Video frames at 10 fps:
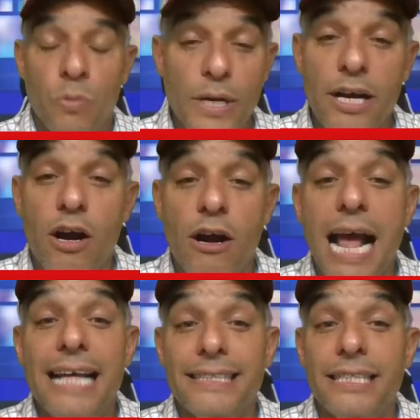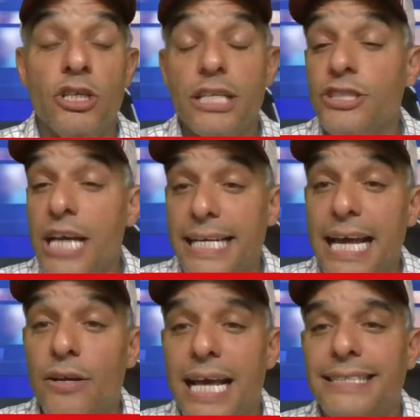You can check it
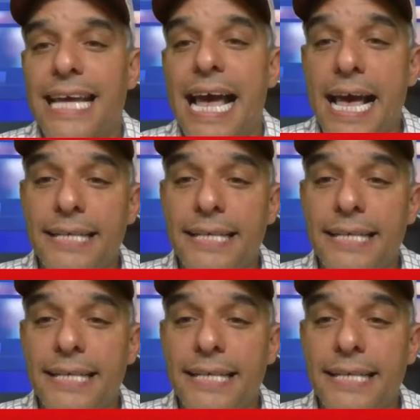out at the